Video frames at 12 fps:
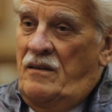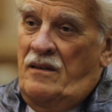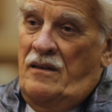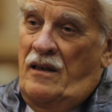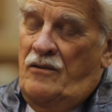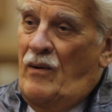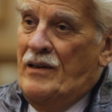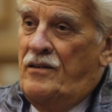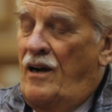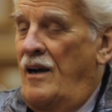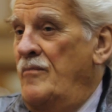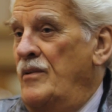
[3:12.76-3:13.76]
Uh, at one
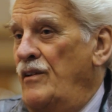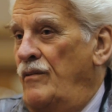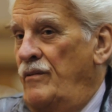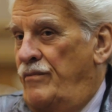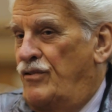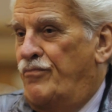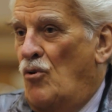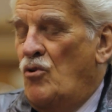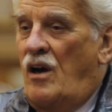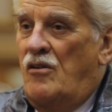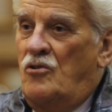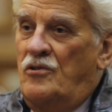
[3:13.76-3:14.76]
time he
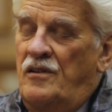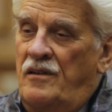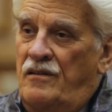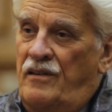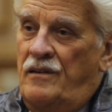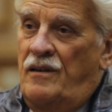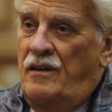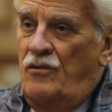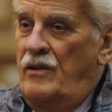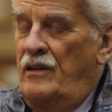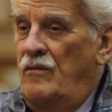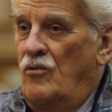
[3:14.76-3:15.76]
spoke out and said, I
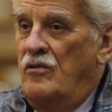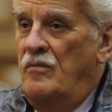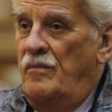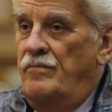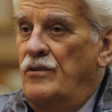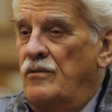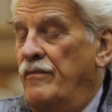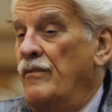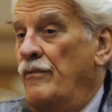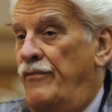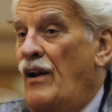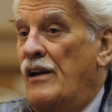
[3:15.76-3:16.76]
really want to
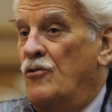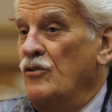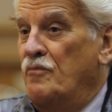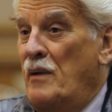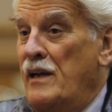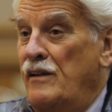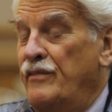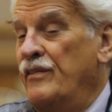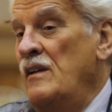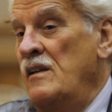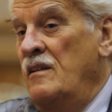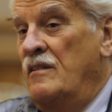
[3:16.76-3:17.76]
fly to
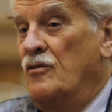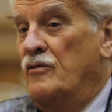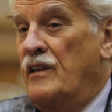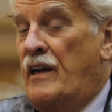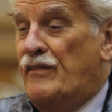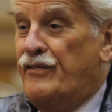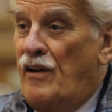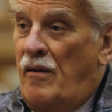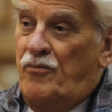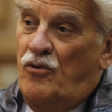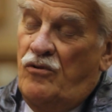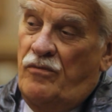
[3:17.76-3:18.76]
space. So the
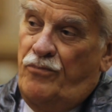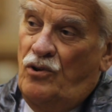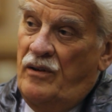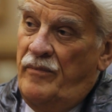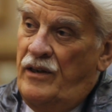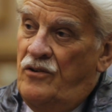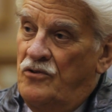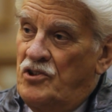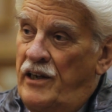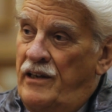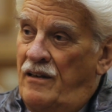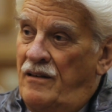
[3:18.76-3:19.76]
Gestapo put him into
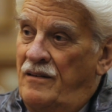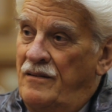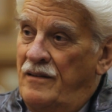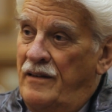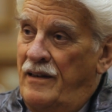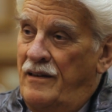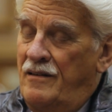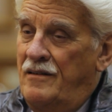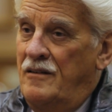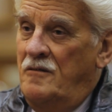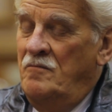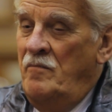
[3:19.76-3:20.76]
jail.
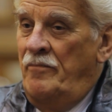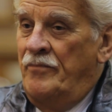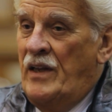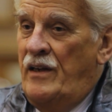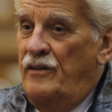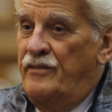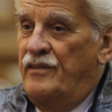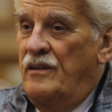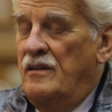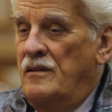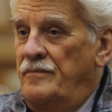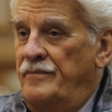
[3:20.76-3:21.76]
And uh, his
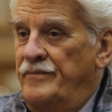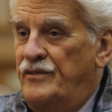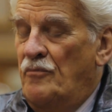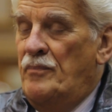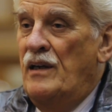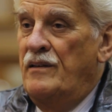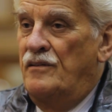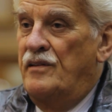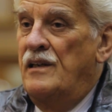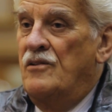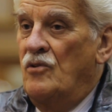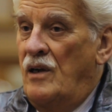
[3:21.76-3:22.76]
um, superiors
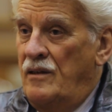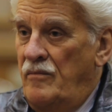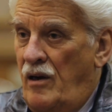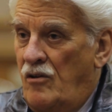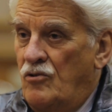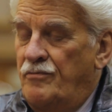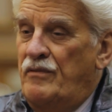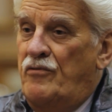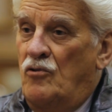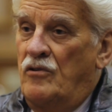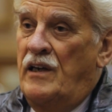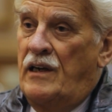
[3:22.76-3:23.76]
had to get him out
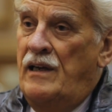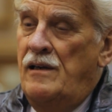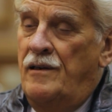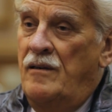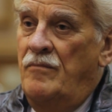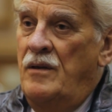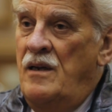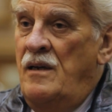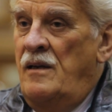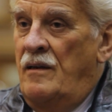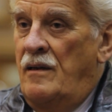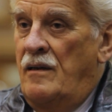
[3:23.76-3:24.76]
before they killed him
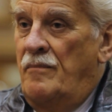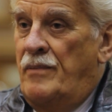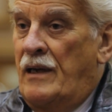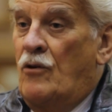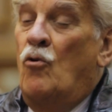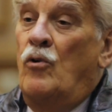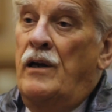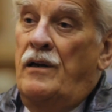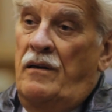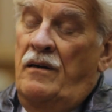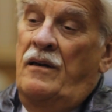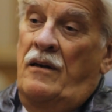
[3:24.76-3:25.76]
uh, by
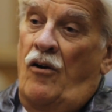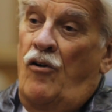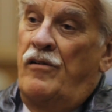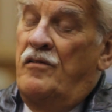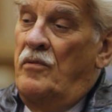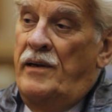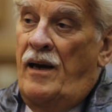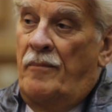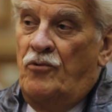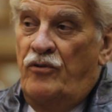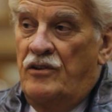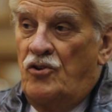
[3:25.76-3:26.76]
going all the way
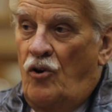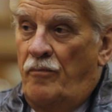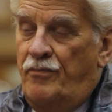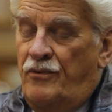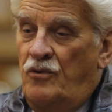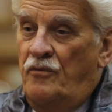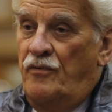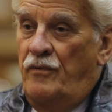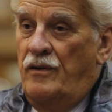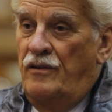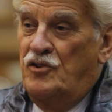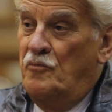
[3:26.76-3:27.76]
up to the top to
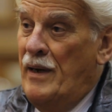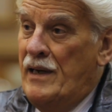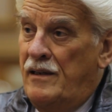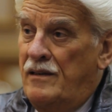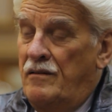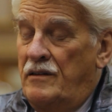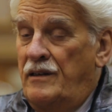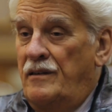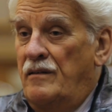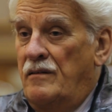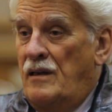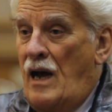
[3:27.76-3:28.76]
uh, Speer
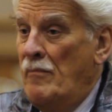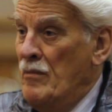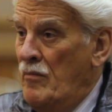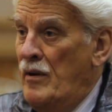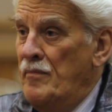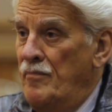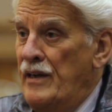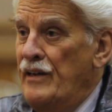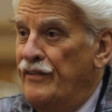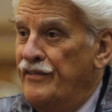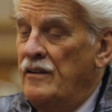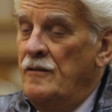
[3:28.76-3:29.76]
the uh, armament
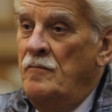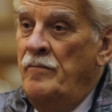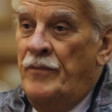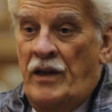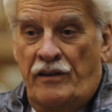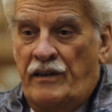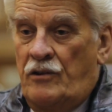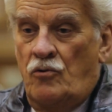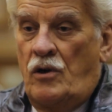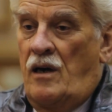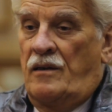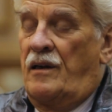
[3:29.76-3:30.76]
minister and said,
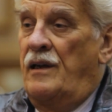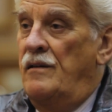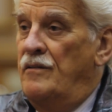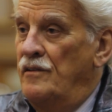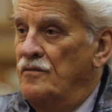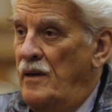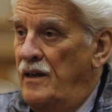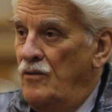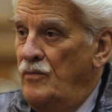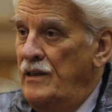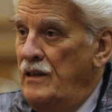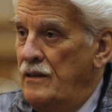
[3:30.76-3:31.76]
You can't kill this
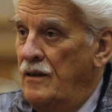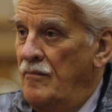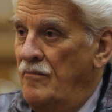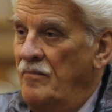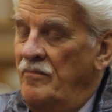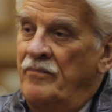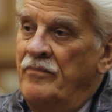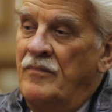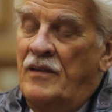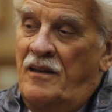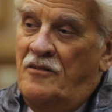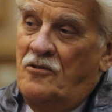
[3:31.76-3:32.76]
man, we need him
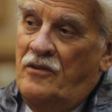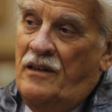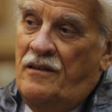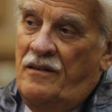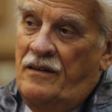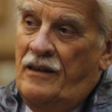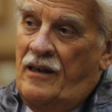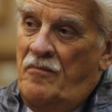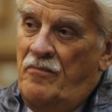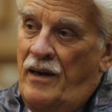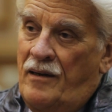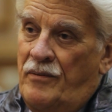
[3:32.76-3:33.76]
so that uh, he
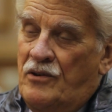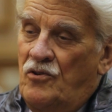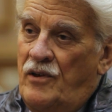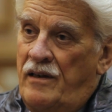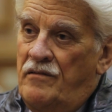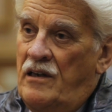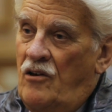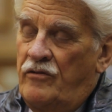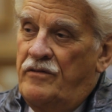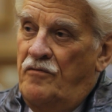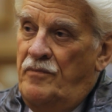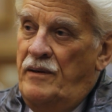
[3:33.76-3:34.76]
came back. But today there are
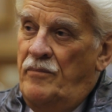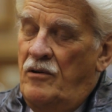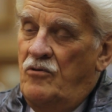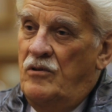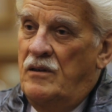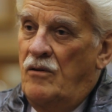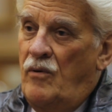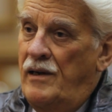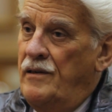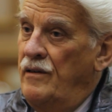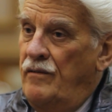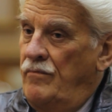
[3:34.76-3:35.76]
lots of people who are
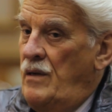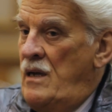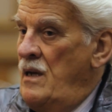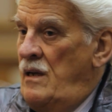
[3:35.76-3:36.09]
writing